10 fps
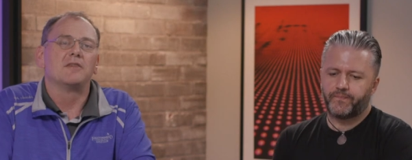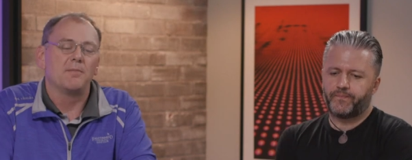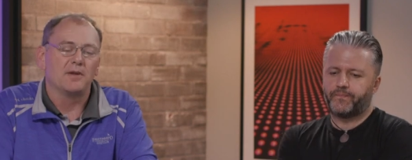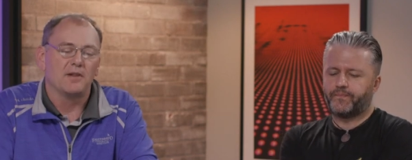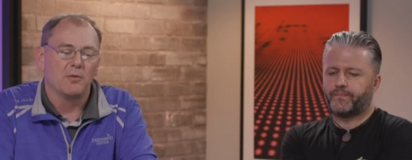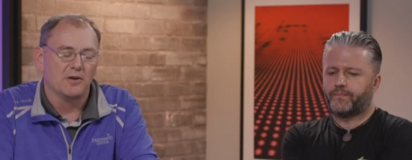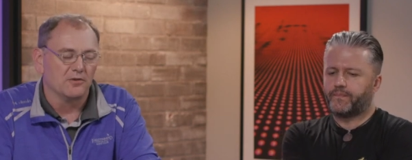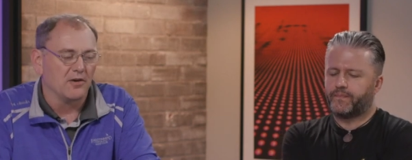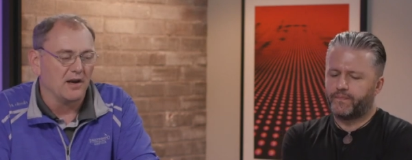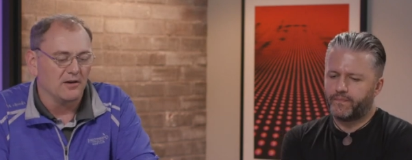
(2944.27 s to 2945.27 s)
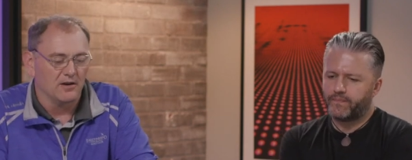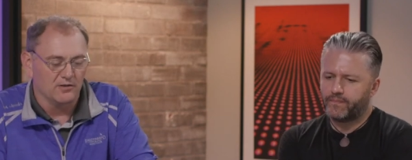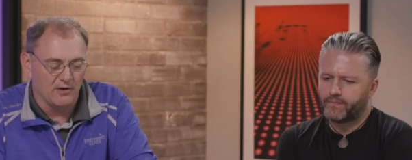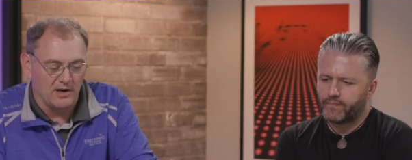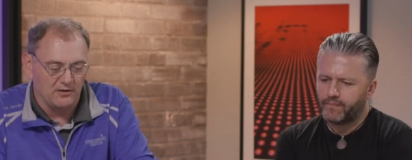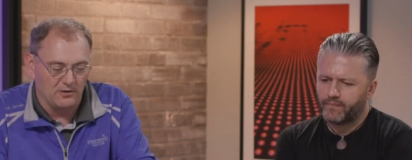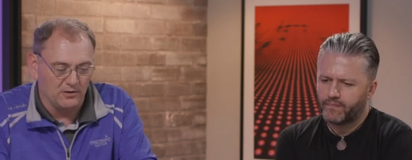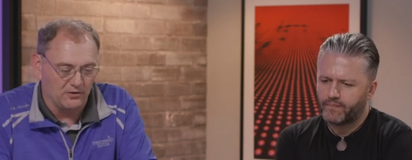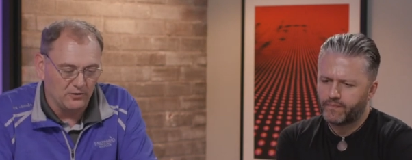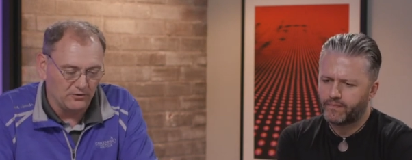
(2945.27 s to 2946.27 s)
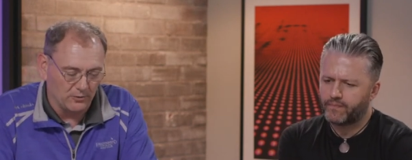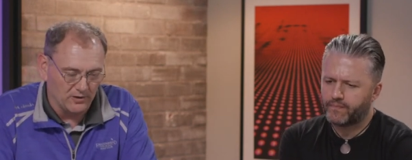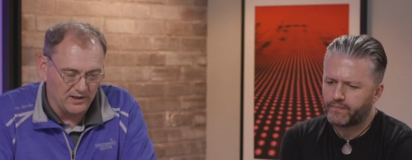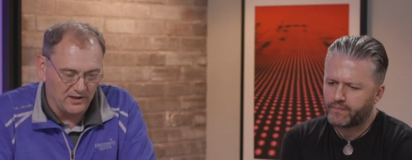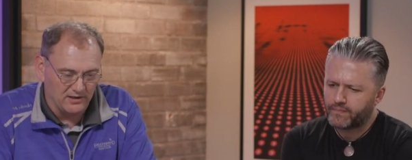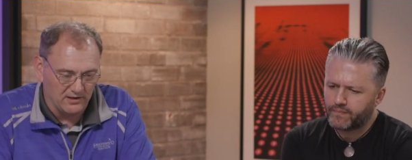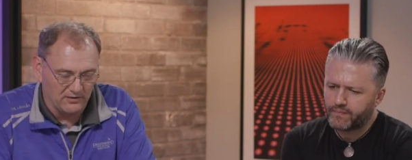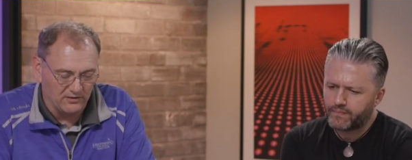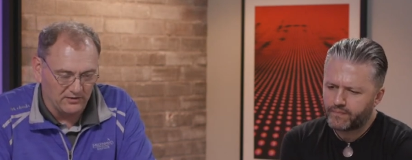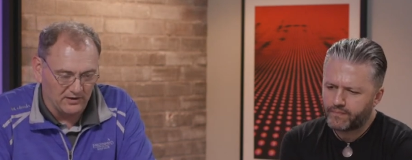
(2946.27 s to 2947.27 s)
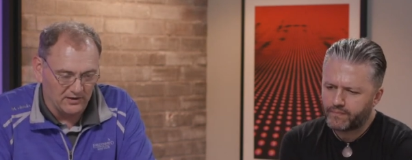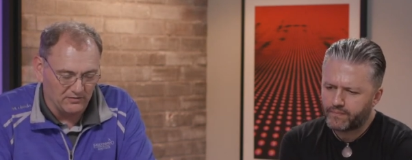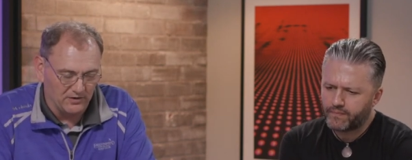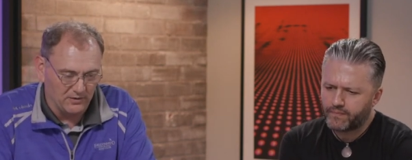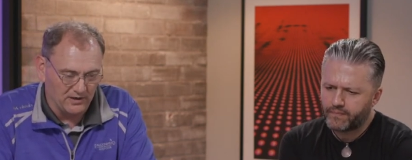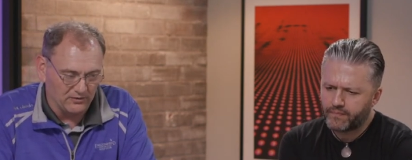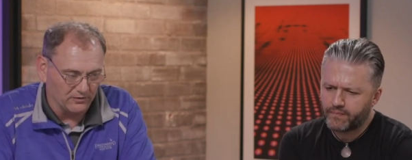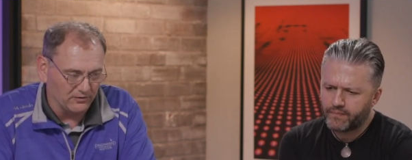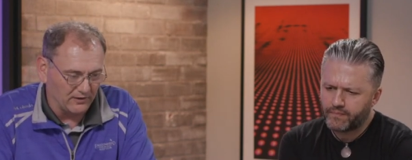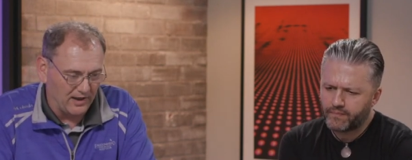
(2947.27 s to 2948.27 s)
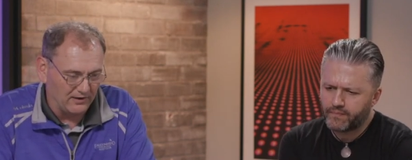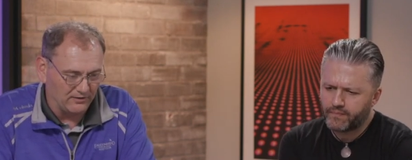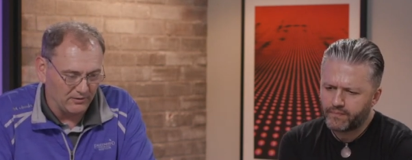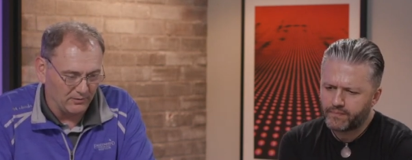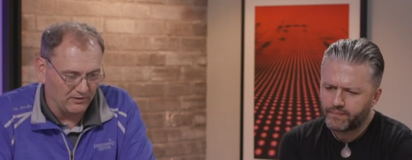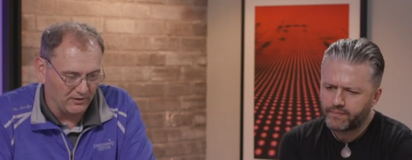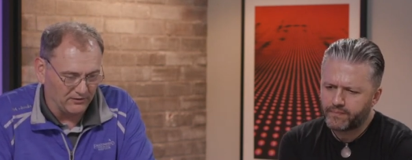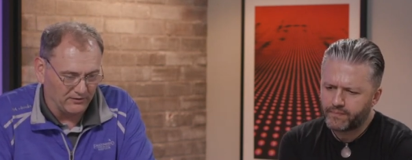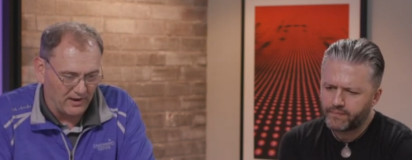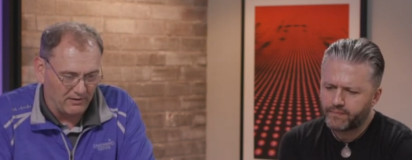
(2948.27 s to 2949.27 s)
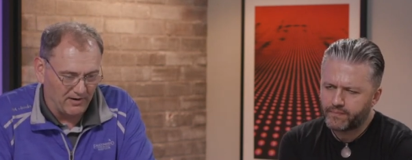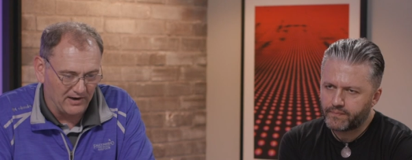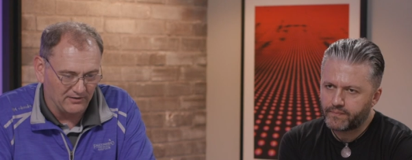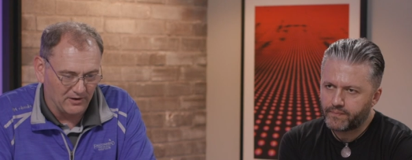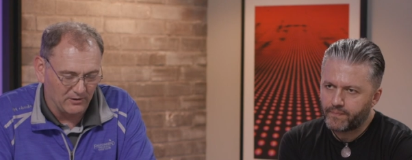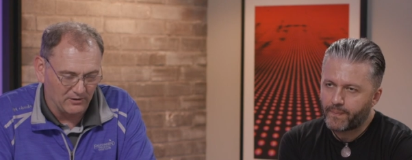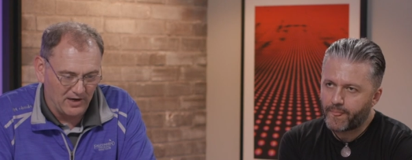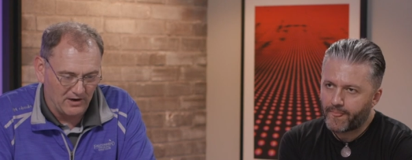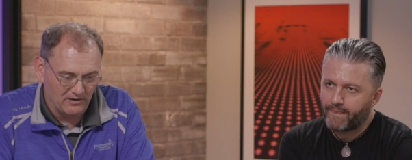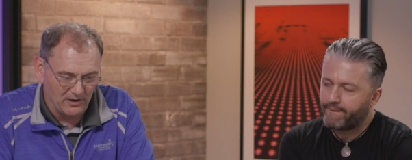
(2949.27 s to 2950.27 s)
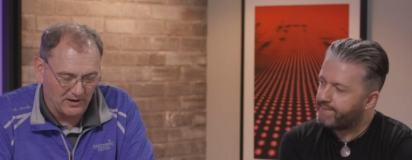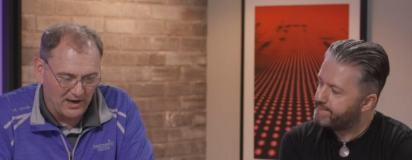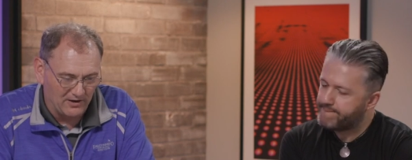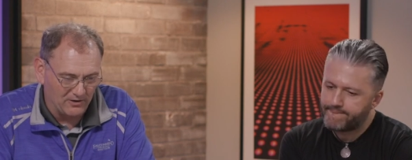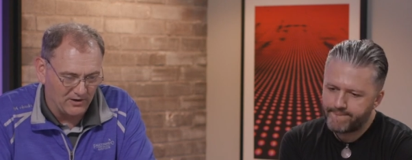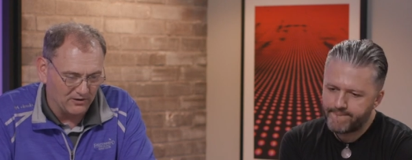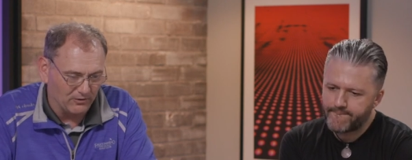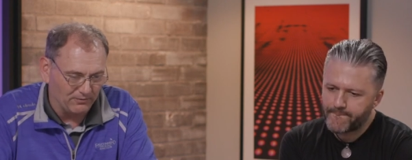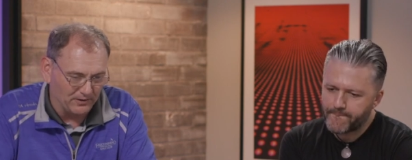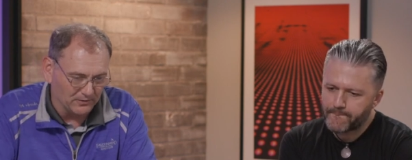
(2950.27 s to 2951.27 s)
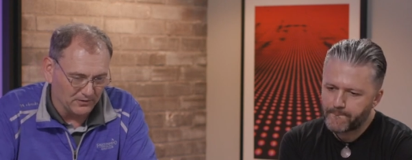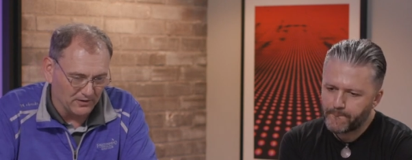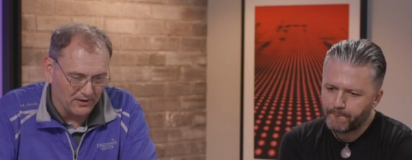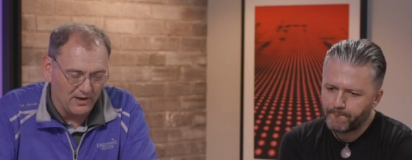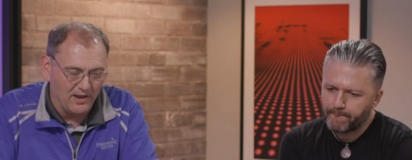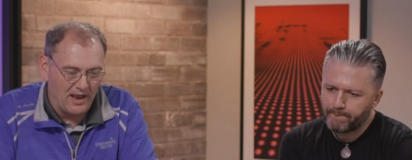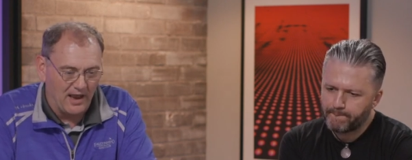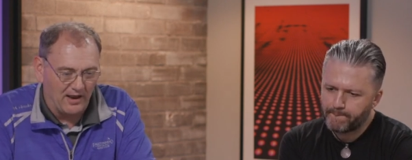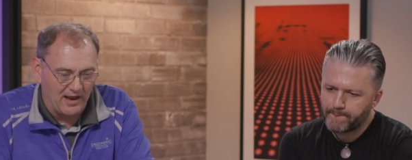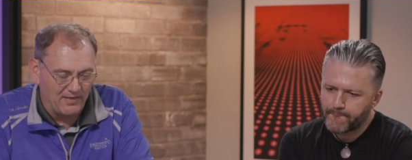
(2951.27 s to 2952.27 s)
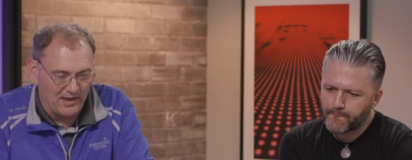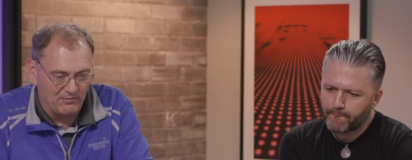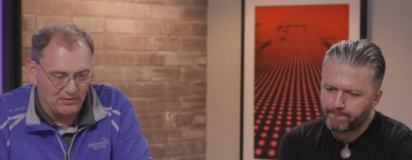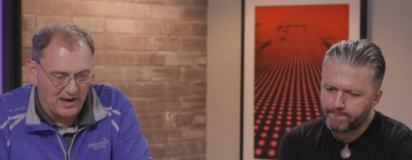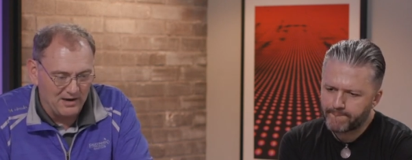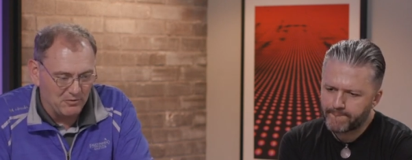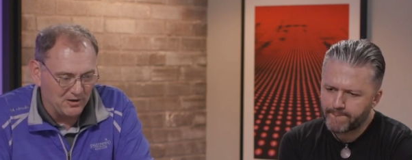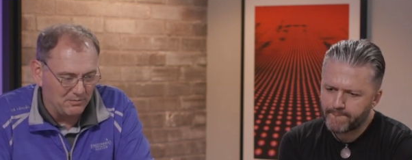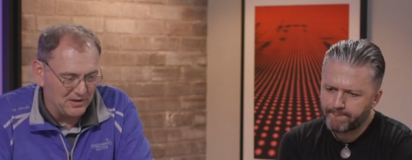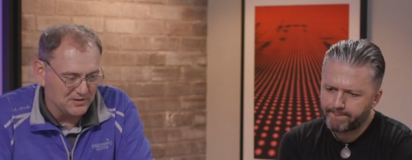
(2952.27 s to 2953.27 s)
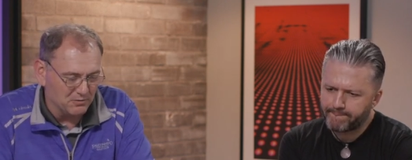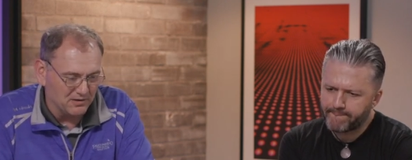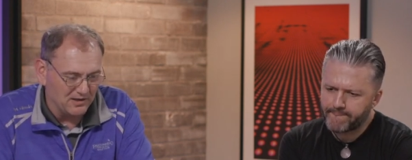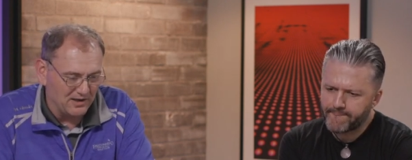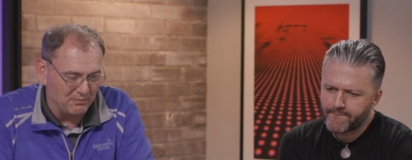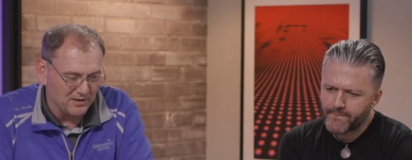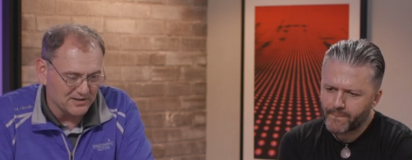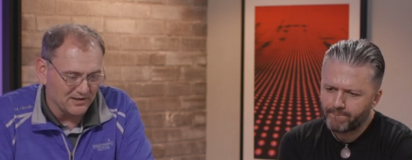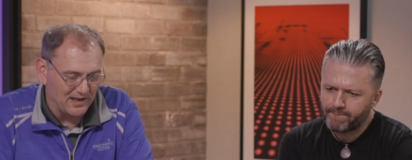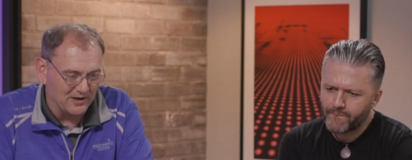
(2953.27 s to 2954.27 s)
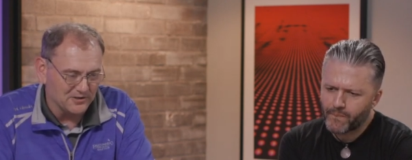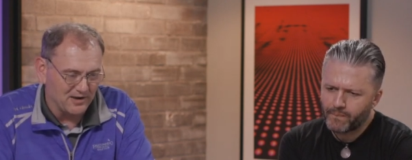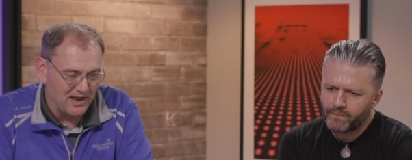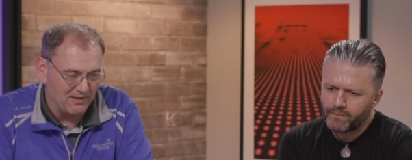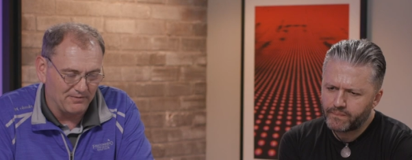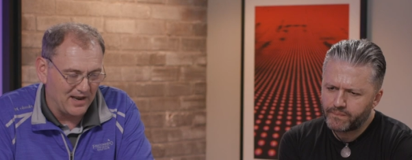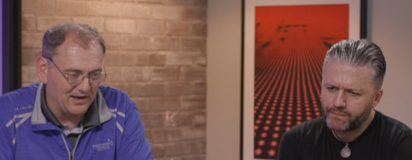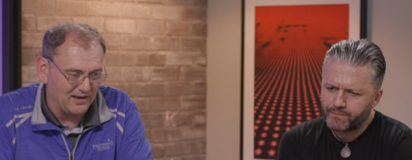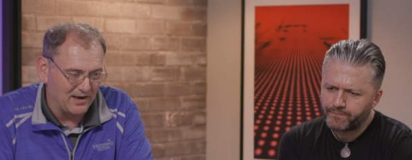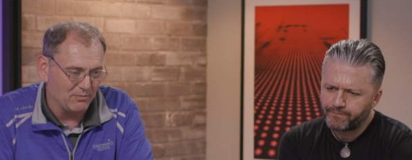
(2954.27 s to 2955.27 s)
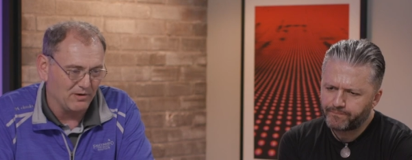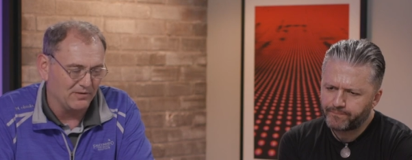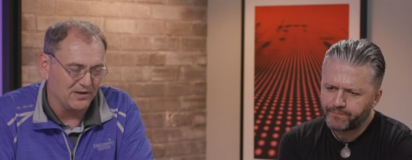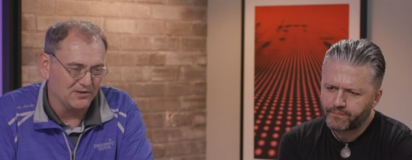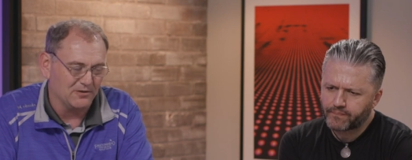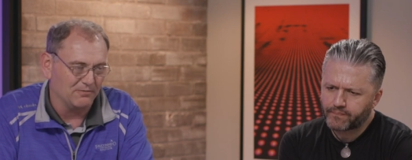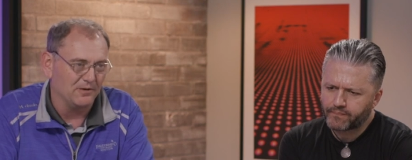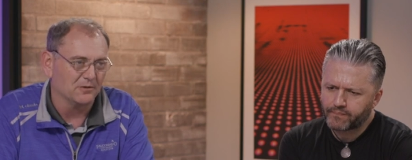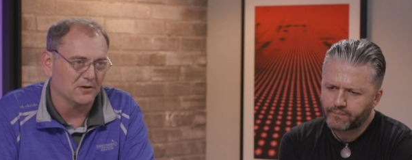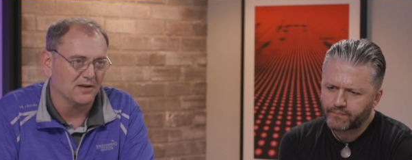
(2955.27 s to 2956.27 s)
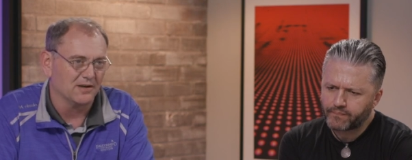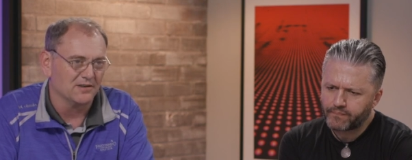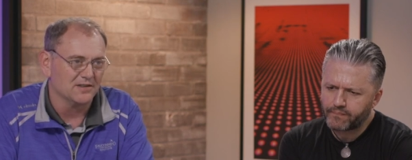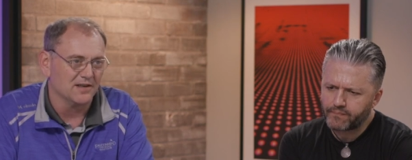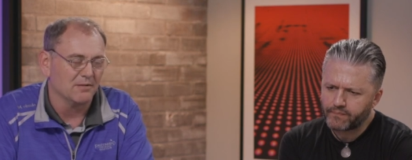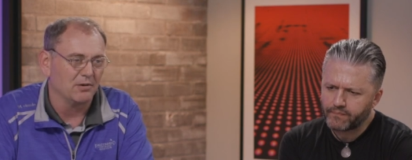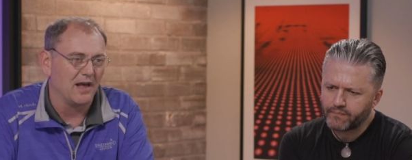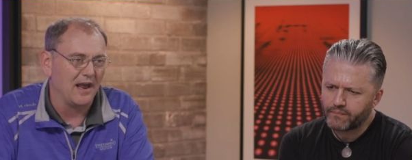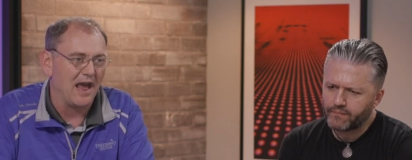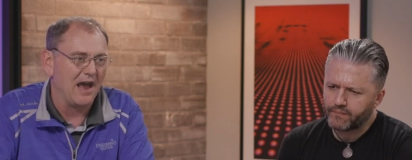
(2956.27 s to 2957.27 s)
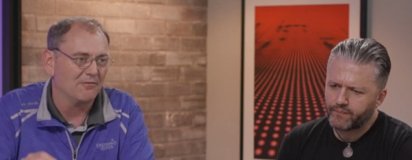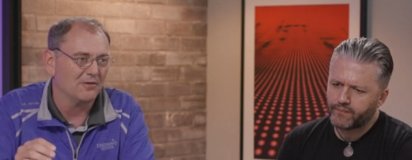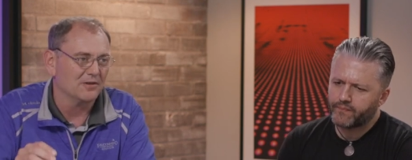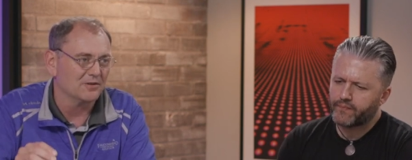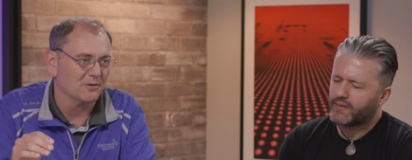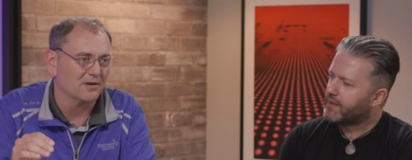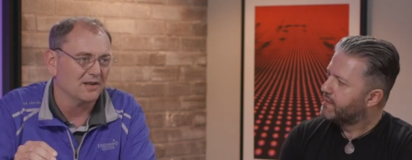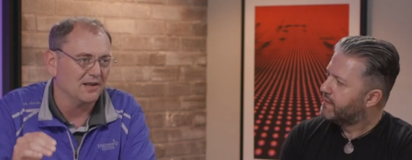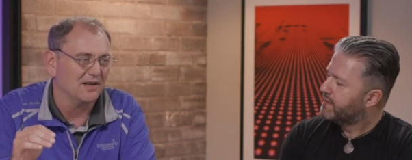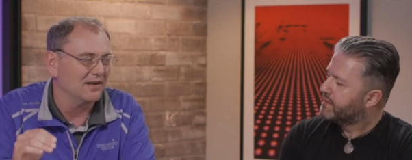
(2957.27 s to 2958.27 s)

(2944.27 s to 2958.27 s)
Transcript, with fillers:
Speaker 1: typically, what you're trying you're going to try and do is use sort key conditions to give you initial slice of the result set, right? So you know, you know kind of your initial filter, uh, and then DynamoDB is really neat because it allows you to have any number of additional filter conditions that apply after the sort key